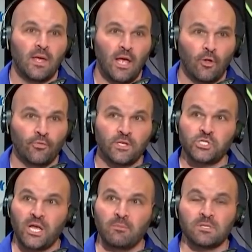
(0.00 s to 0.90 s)
Healthy
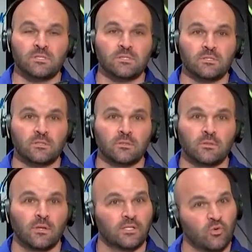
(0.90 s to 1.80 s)
Jameis
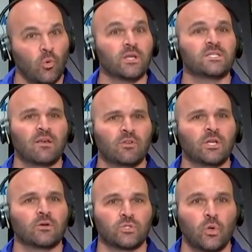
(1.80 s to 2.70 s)
at twenty-seven
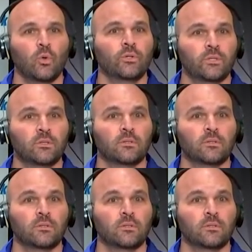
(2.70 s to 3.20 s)
years old,